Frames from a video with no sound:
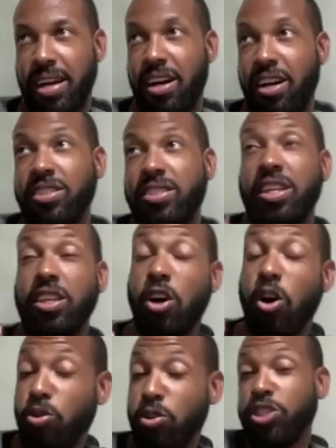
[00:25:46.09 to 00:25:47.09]
I'll say the
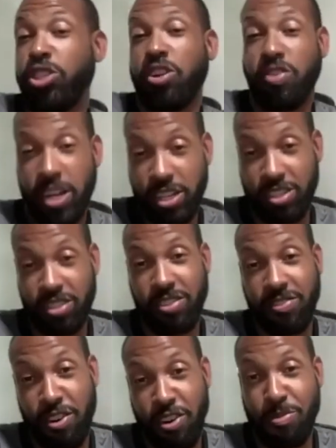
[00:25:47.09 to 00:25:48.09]
older generation
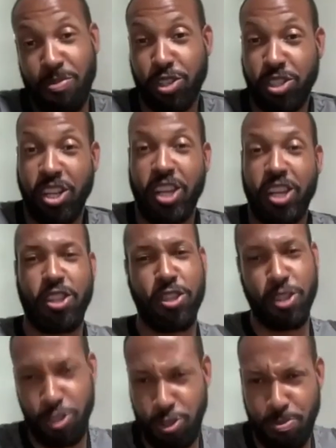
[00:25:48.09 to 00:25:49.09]
is very much like,
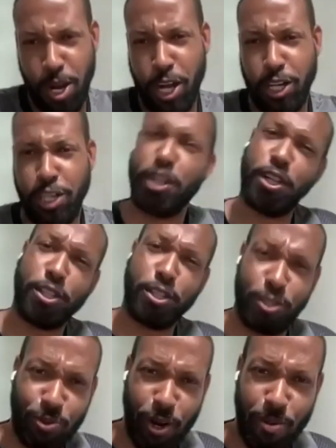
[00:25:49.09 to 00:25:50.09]
this is my idea,
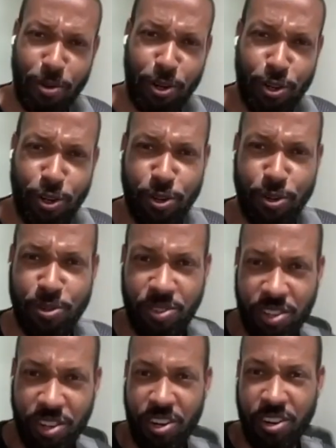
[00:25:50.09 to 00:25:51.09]
this is what I'm going to do,
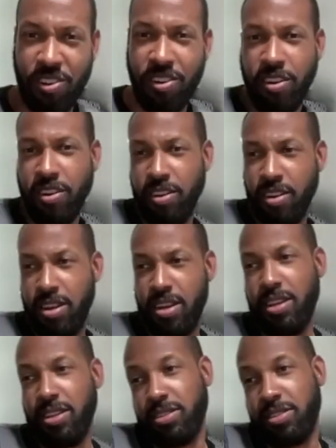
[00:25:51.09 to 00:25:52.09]
you know?
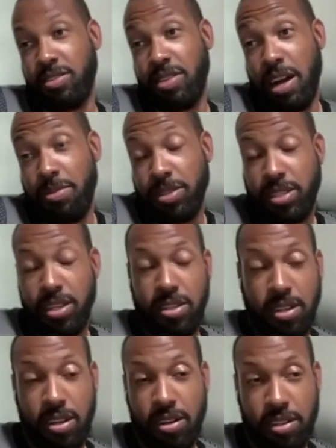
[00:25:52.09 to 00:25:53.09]
And so I would say
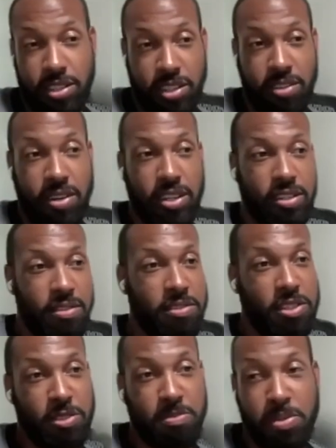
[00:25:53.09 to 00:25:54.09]
to the younger
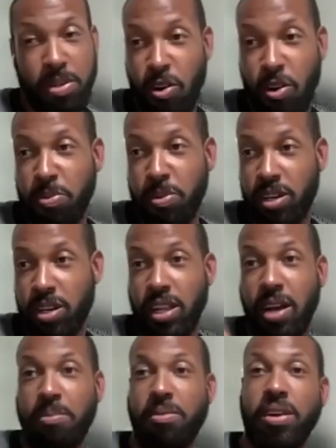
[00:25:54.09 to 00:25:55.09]
generation, just be open to
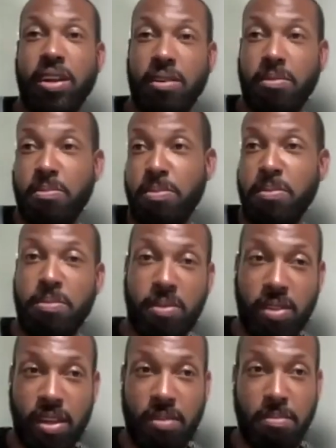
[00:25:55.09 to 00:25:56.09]
collaborating with
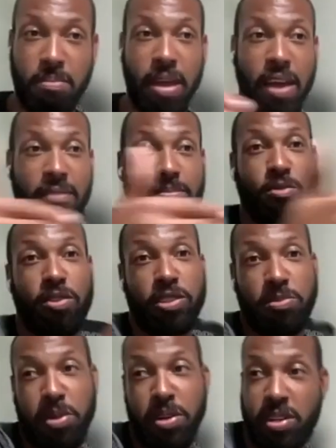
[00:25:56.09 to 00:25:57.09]
people that have more
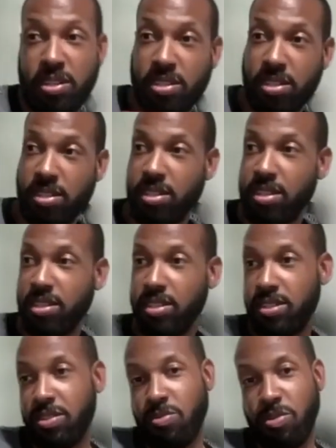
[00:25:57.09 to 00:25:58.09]
experience and
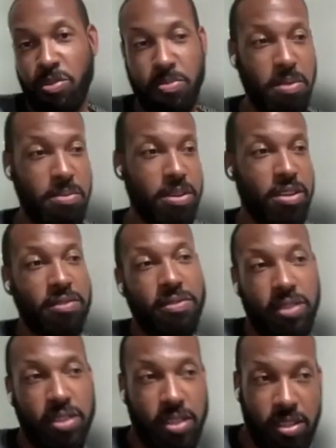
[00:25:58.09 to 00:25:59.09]
see the world maybe
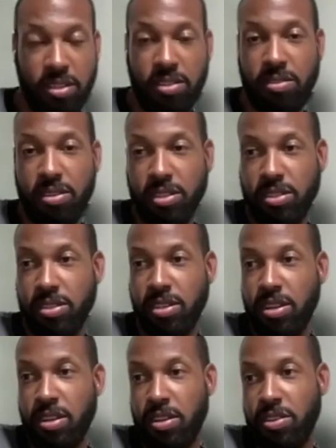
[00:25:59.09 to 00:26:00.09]
differently than you, because
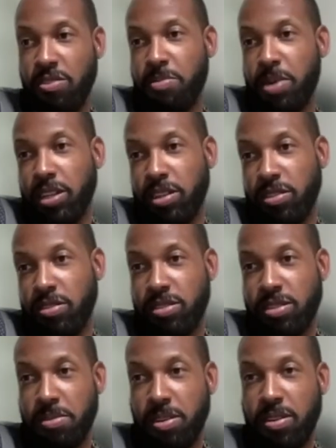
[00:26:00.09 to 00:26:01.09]
you might learn
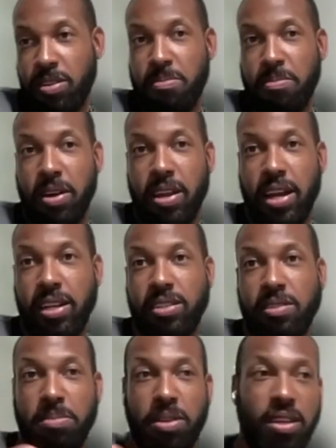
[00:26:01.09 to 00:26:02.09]
something and it might
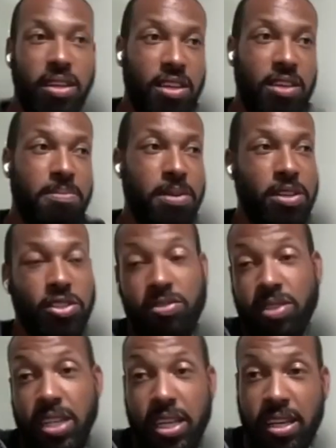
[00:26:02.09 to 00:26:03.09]
actually be the key piece you
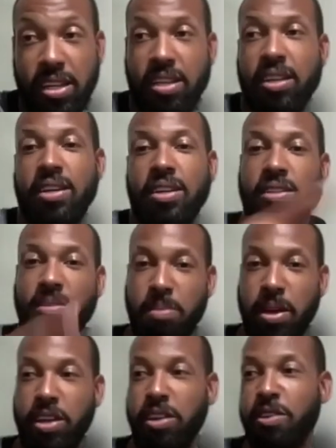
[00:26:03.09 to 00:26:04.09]
need to
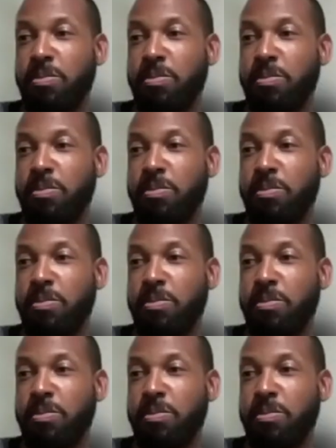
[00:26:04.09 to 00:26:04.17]
making